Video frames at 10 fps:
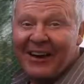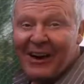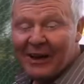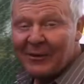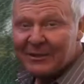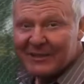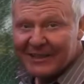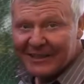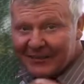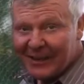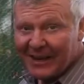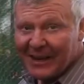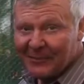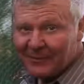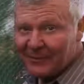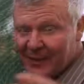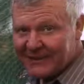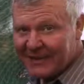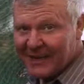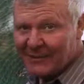I was thinking about how,
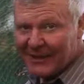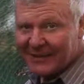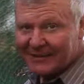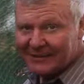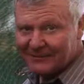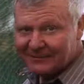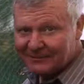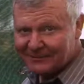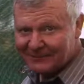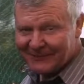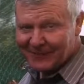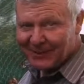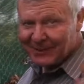like 10 metres, but